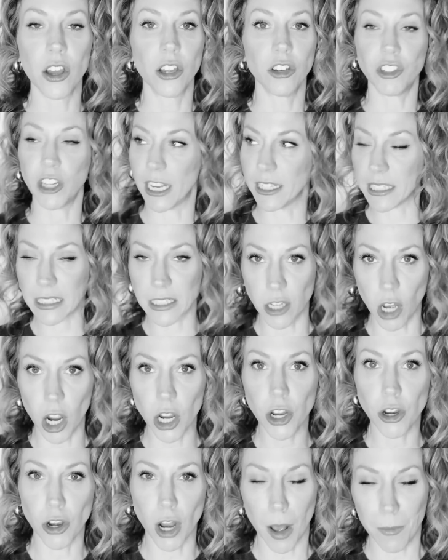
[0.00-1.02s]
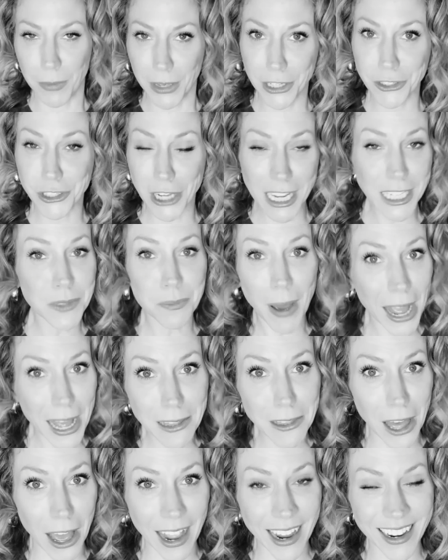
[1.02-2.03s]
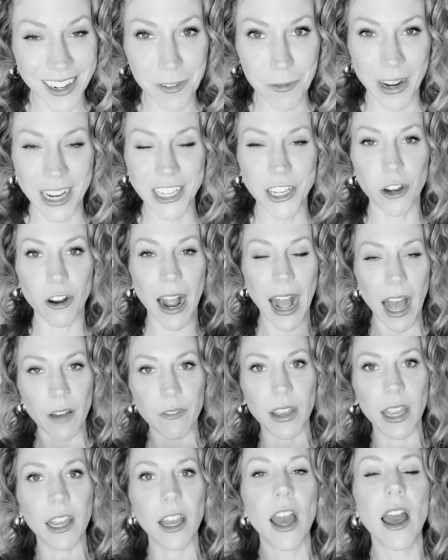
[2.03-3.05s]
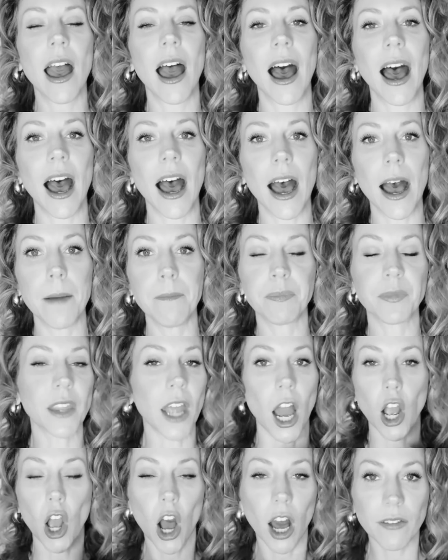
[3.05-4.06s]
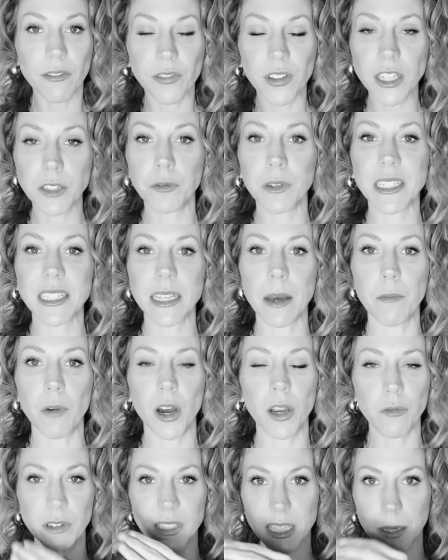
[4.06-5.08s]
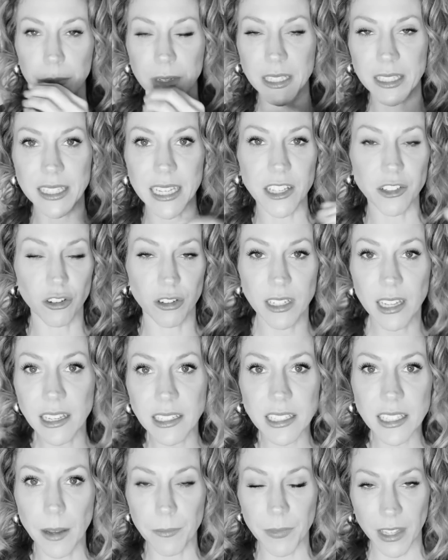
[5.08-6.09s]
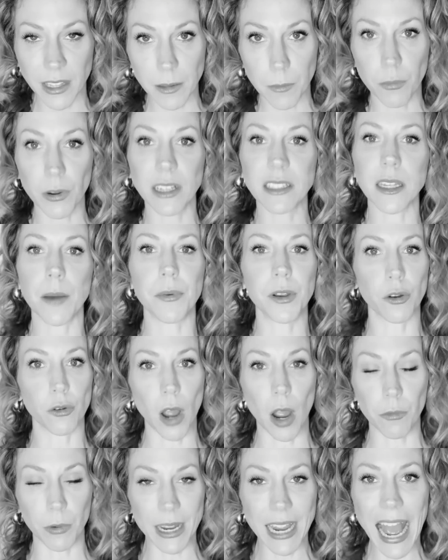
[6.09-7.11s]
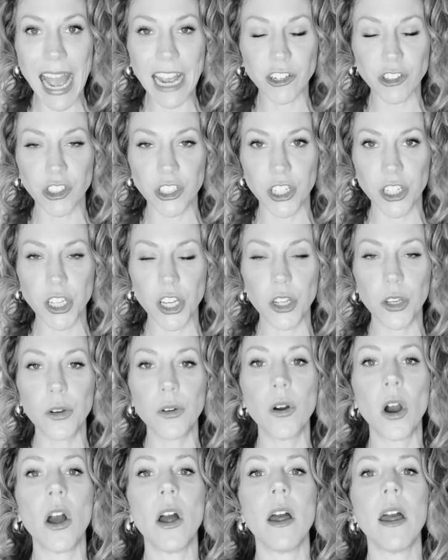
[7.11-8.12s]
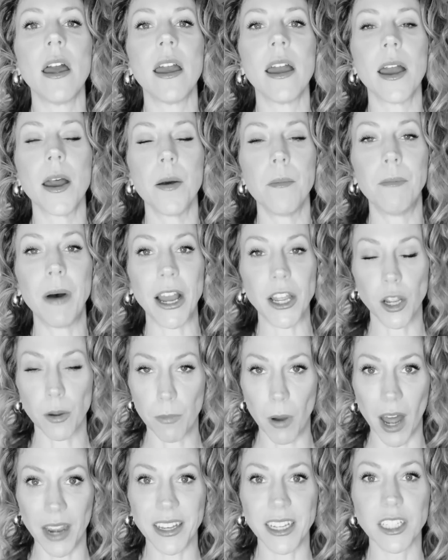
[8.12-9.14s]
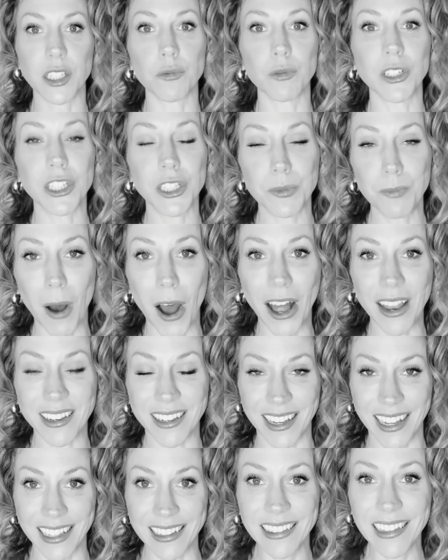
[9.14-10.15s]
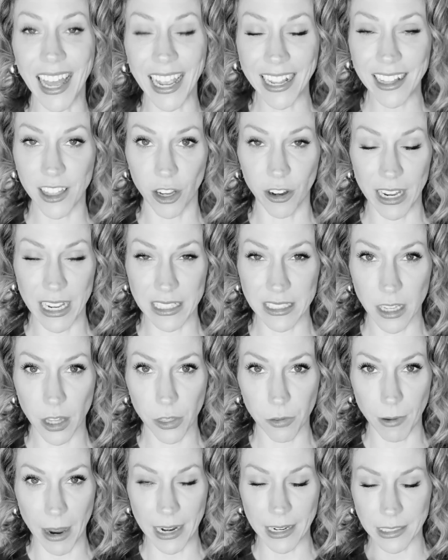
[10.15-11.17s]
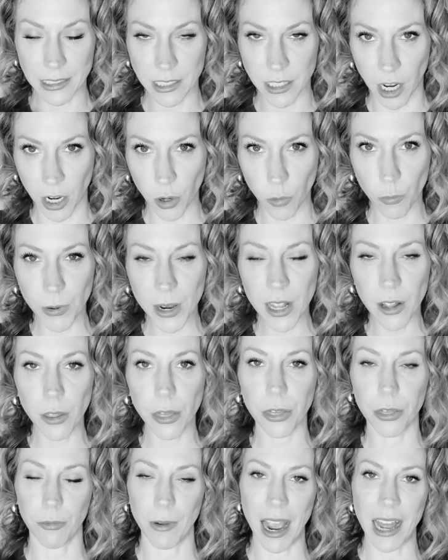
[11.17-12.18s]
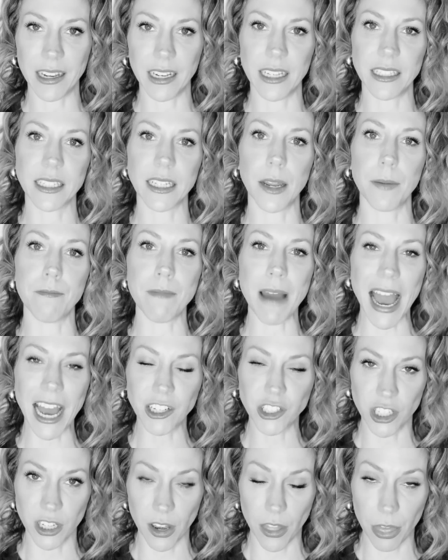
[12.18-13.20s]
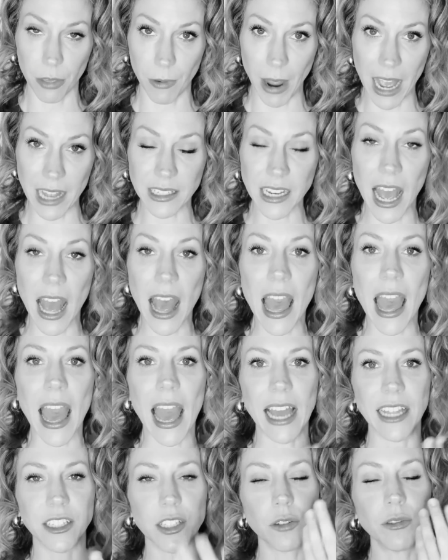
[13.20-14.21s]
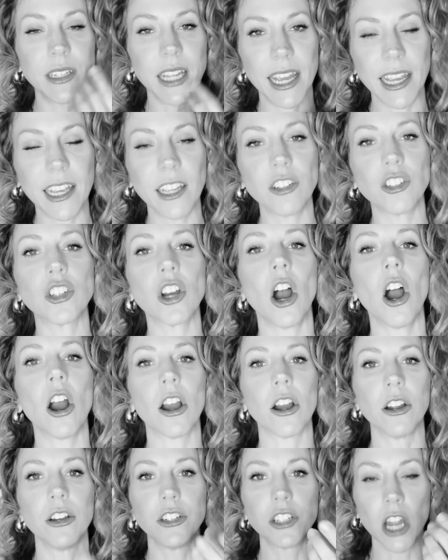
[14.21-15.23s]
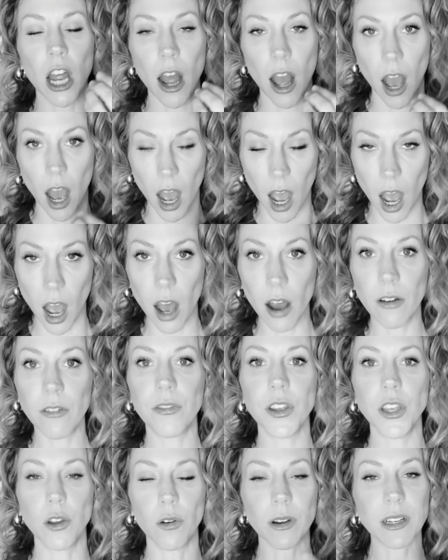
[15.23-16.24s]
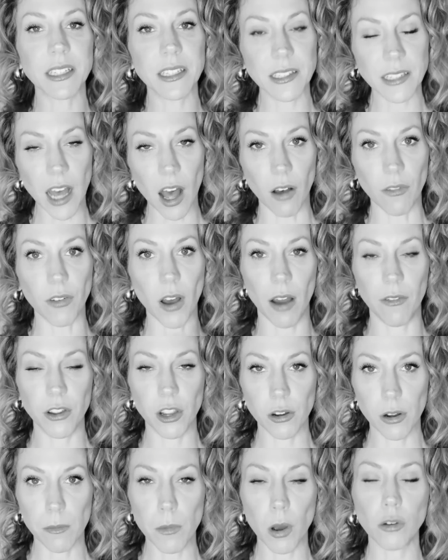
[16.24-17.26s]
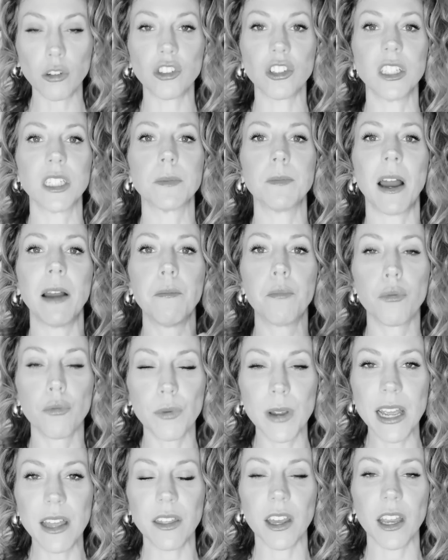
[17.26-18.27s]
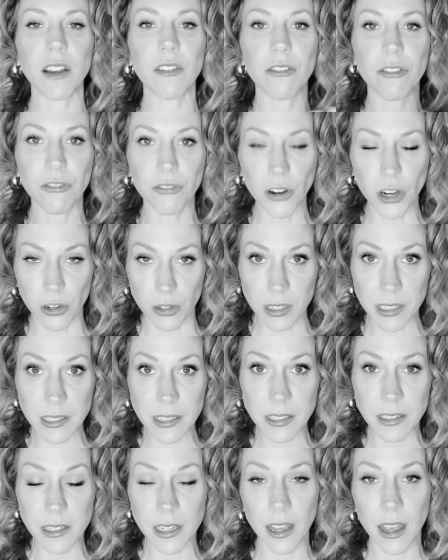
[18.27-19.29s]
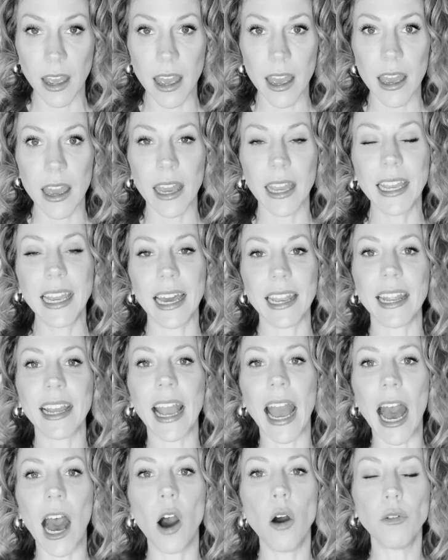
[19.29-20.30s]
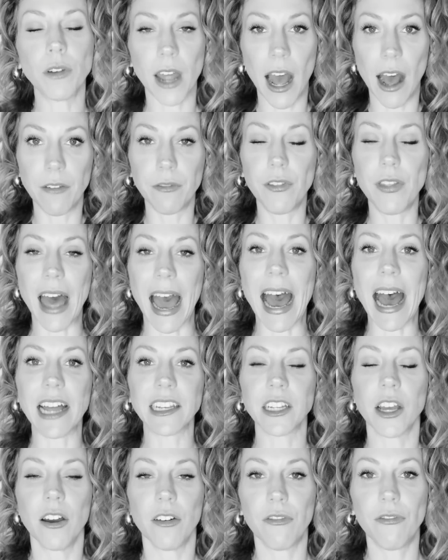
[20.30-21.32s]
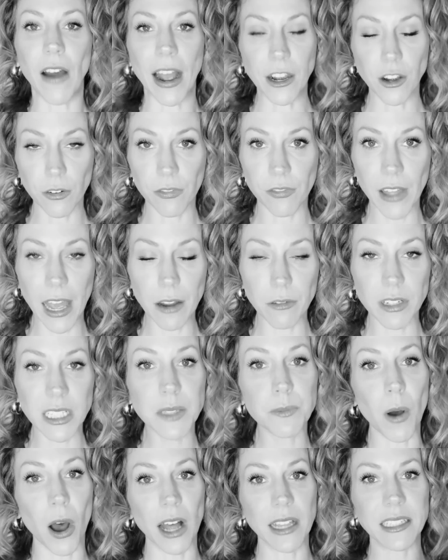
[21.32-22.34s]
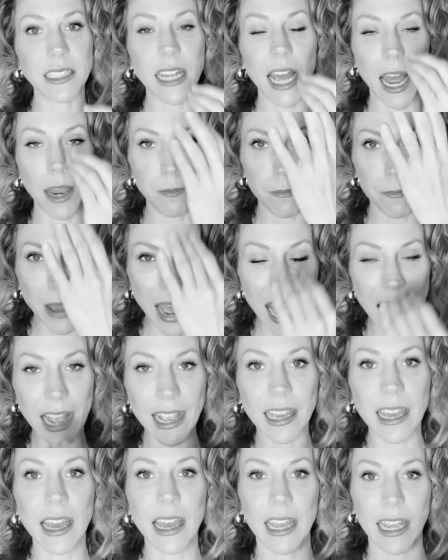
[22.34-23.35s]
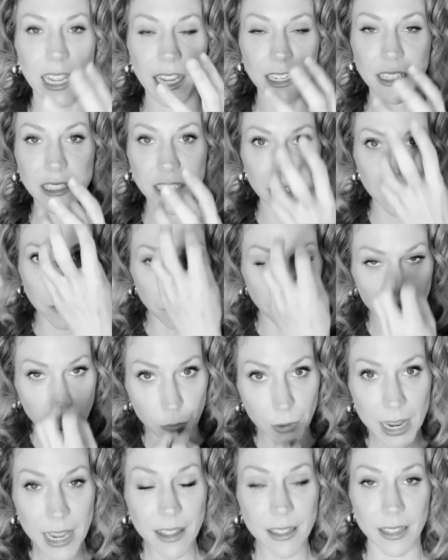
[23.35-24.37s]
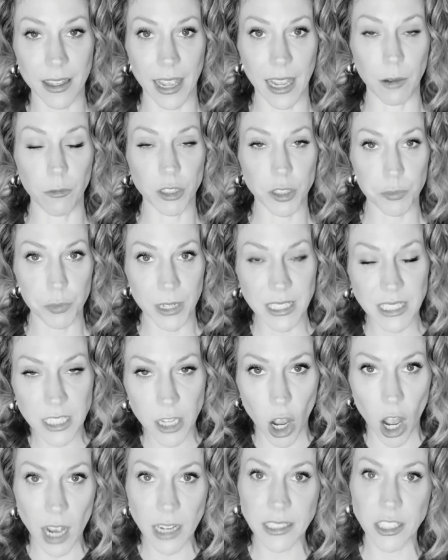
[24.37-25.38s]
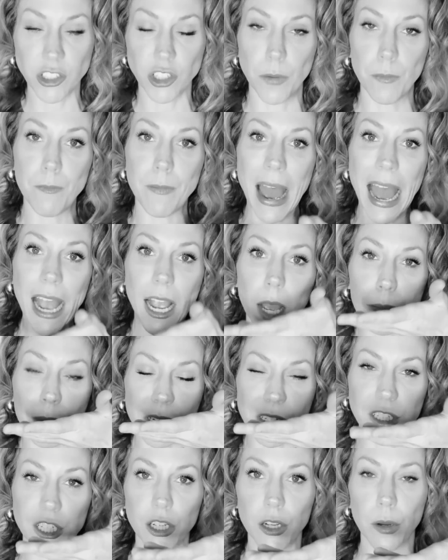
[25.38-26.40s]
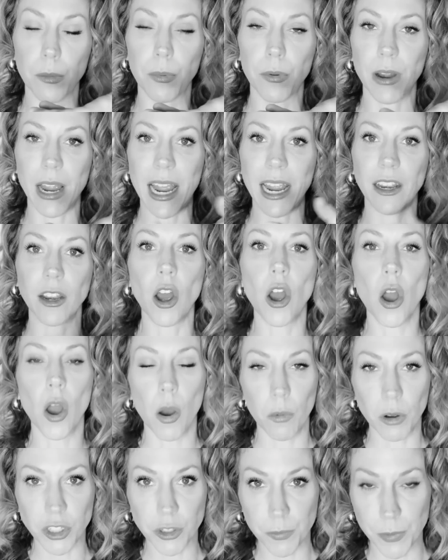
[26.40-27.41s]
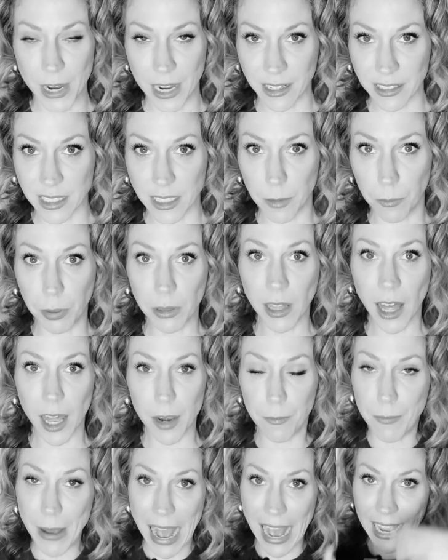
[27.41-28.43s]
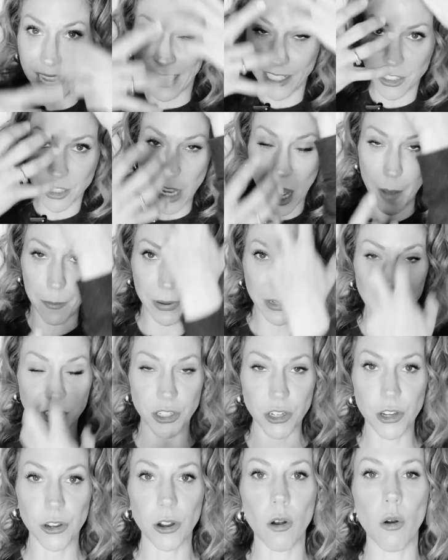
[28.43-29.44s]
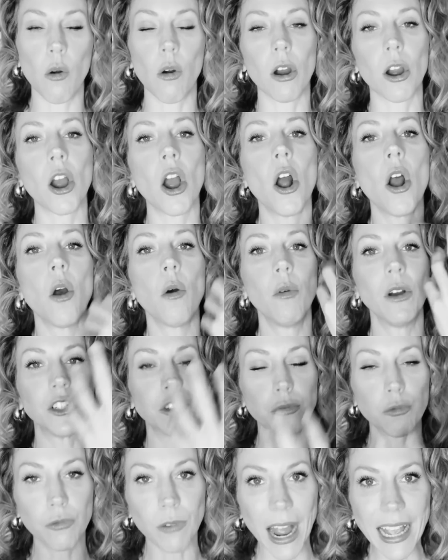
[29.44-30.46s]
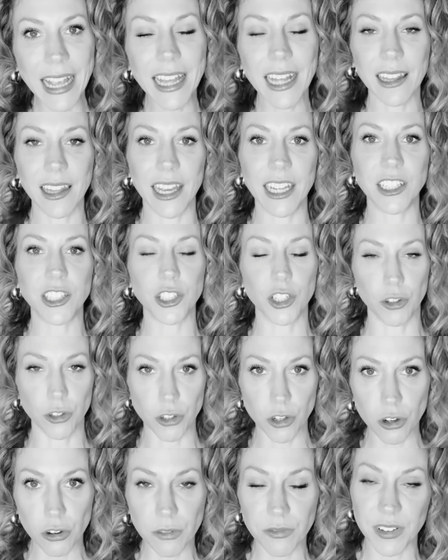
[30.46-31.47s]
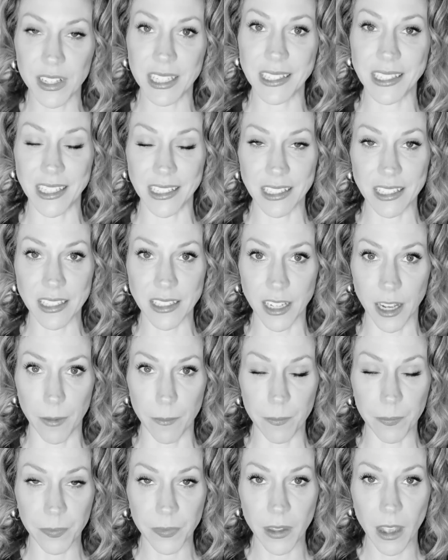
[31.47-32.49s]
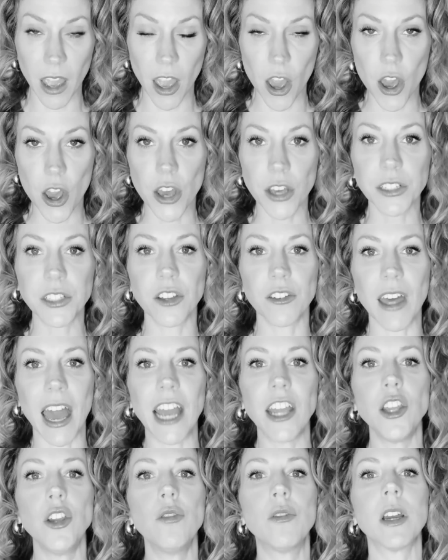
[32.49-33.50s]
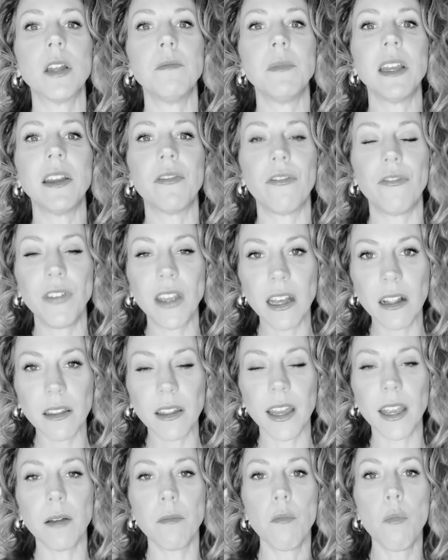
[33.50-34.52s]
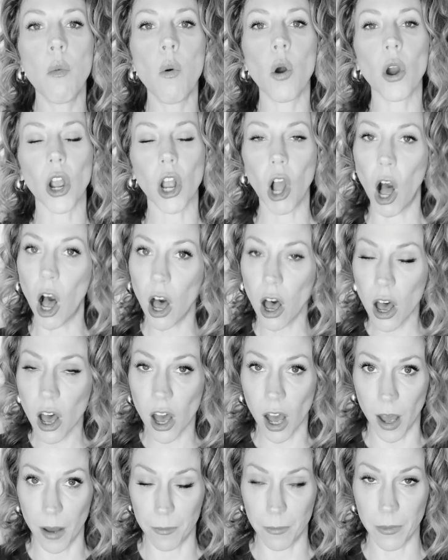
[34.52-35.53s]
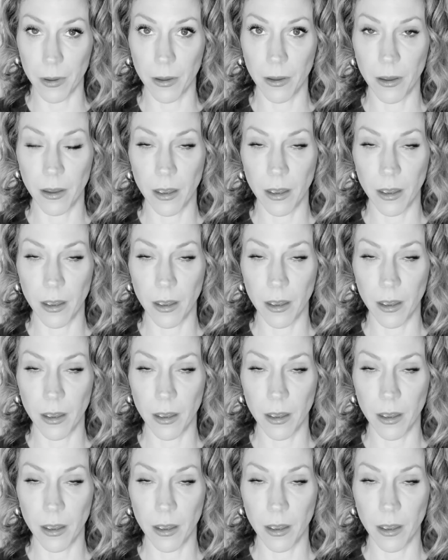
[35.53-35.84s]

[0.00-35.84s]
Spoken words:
Chances are you're not being chased by a lion when you're having a conflict with someone, when someone says or does something that brings up a reaction in you, but your body is responding like there is a threat. It's not a real threat, it's an imagined threat. And so taking charge of yourself, of your emotions by breathing first, getting out of that fight or flight response and back into breathing, which brings the oxygen back up into your brain, which brings the blood back in, up into your core, which regulates your nervous system so that you can be feeling more calm